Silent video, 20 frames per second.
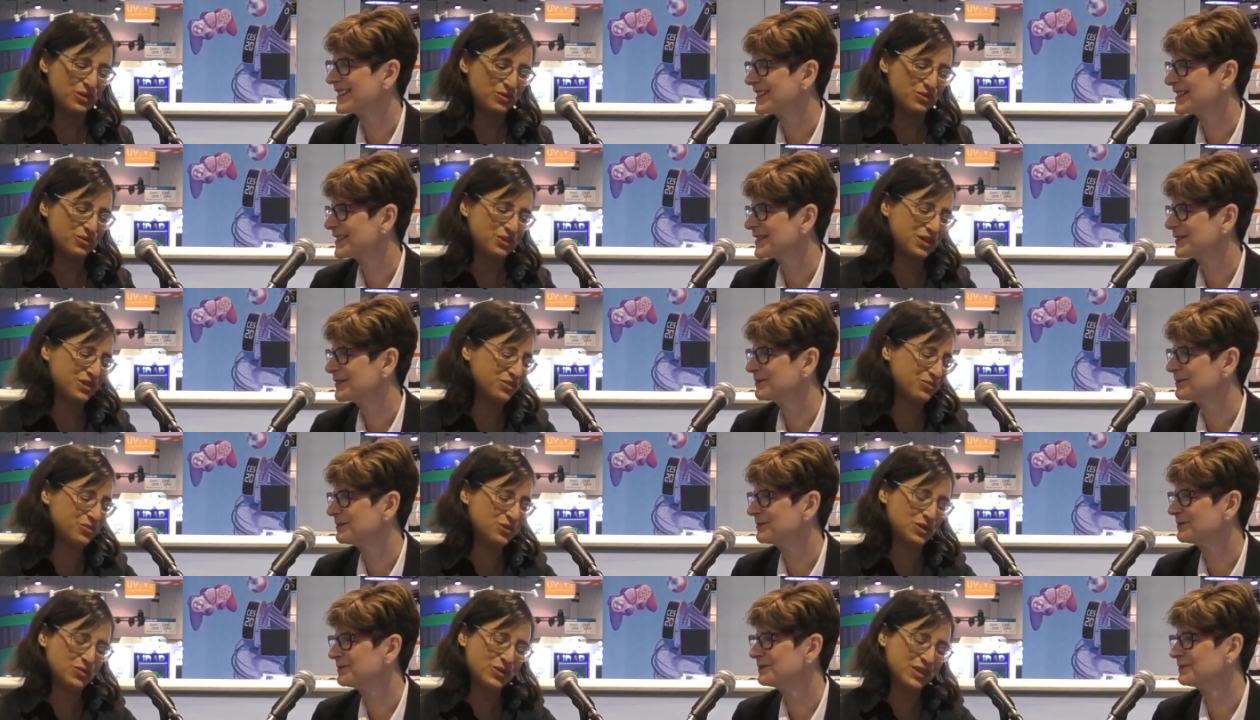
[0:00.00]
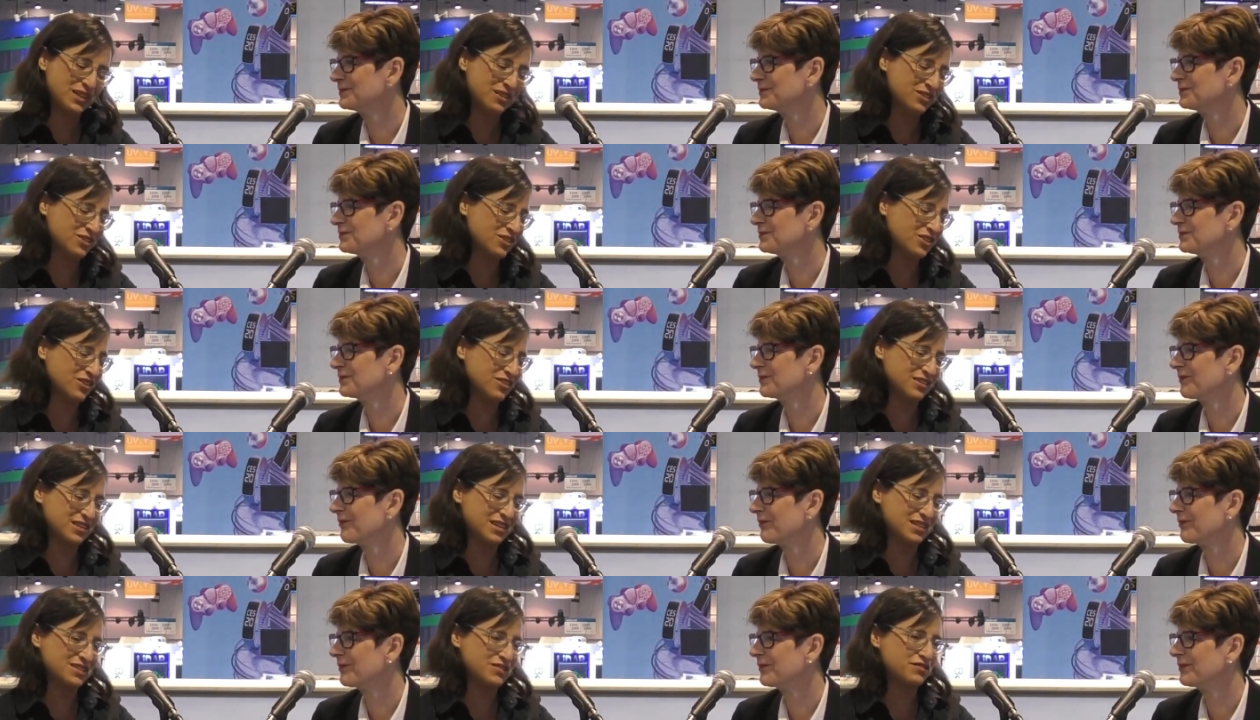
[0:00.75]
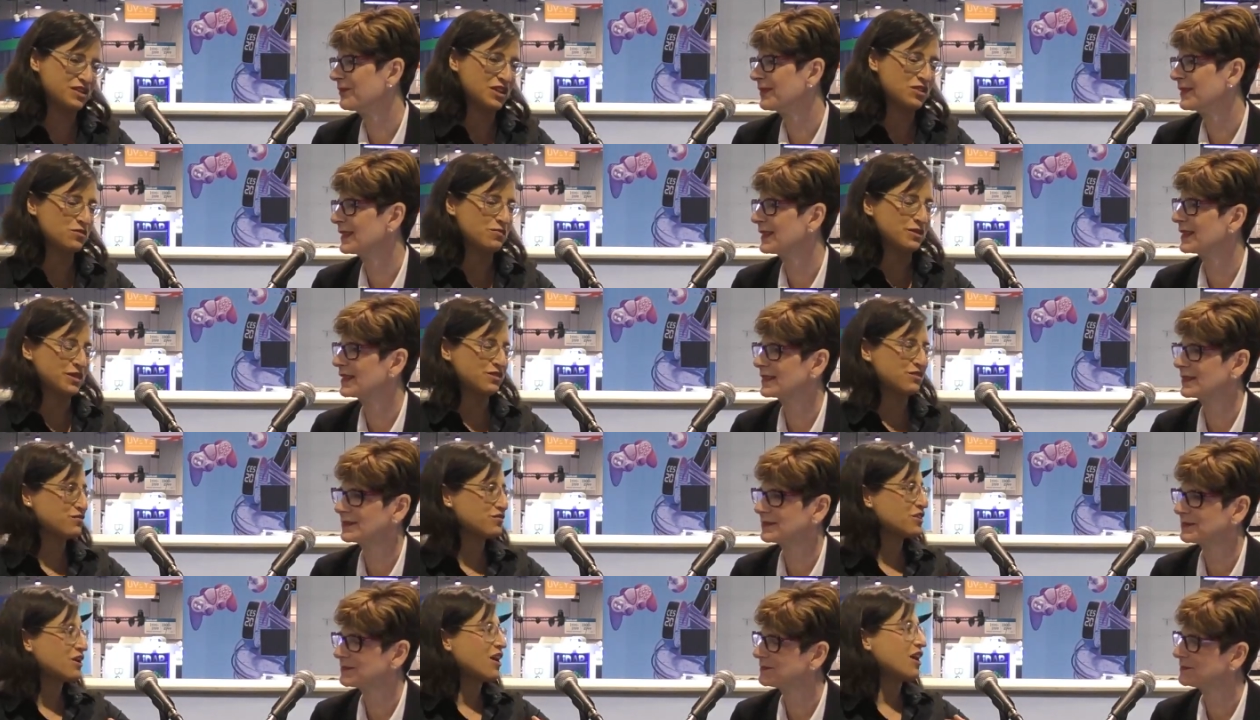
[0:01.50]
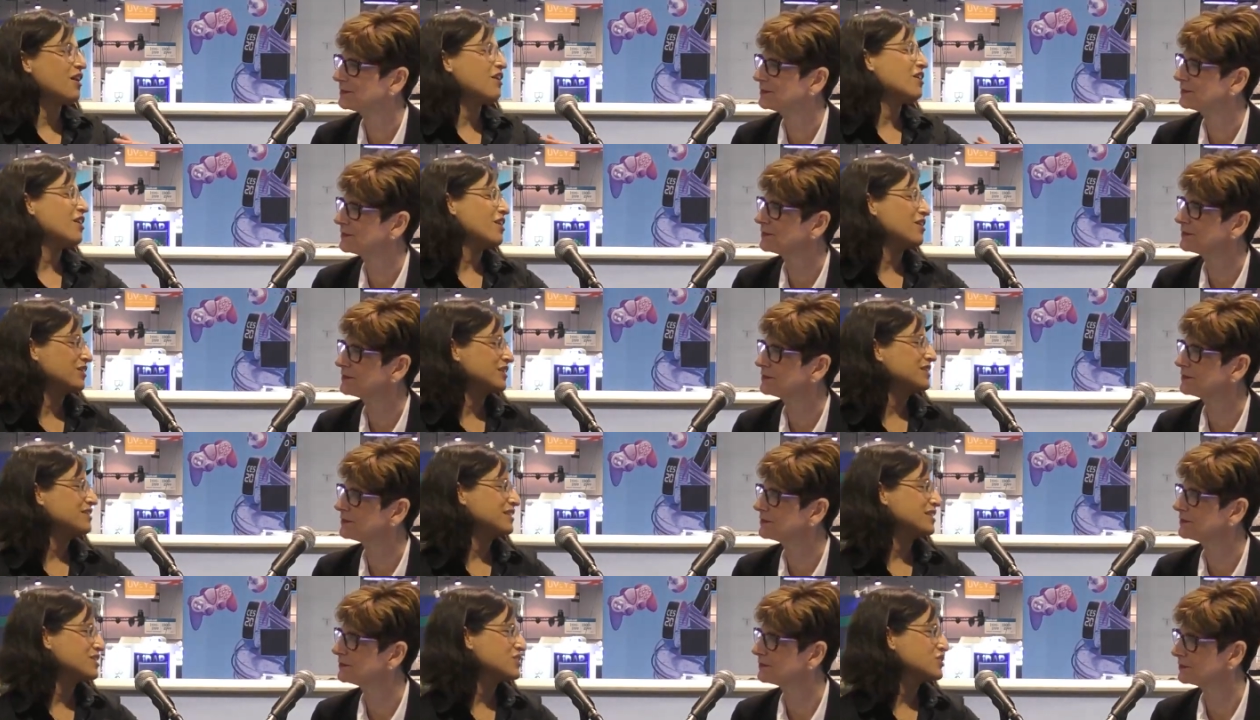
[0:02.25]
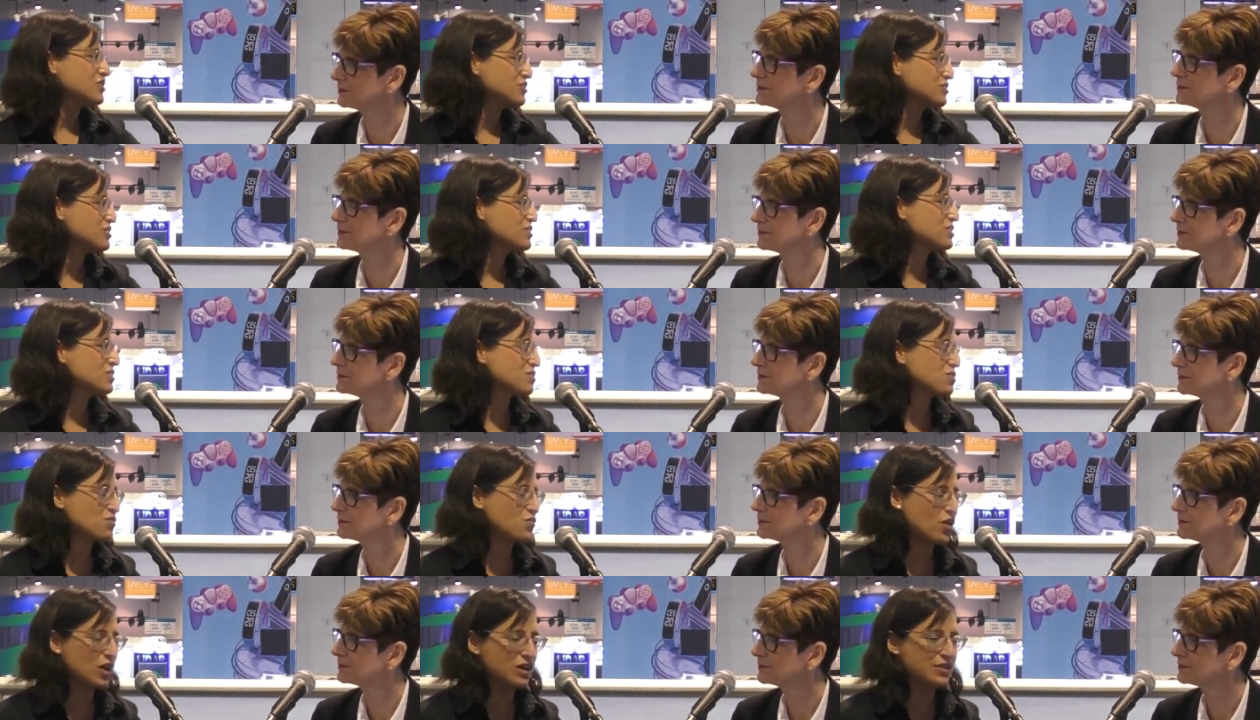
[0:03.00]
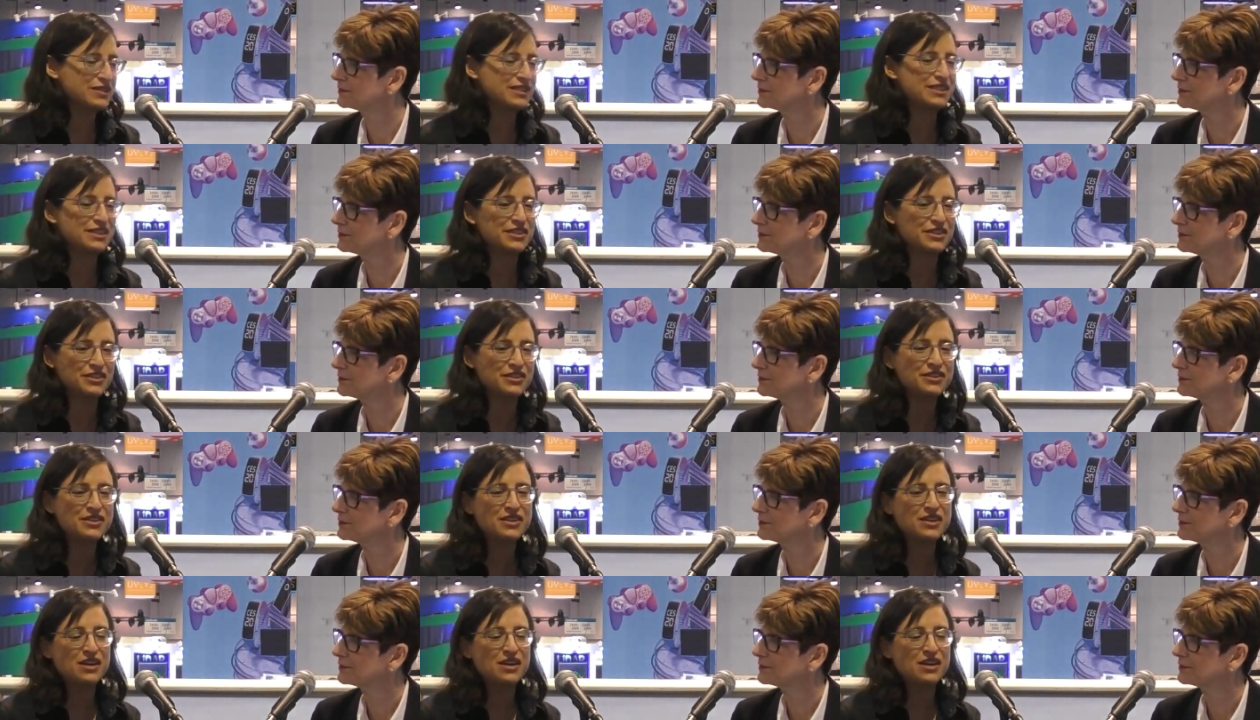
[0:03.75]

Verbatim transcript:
Speaker 1: when, you, when we look on the development of car architectures throughout the year,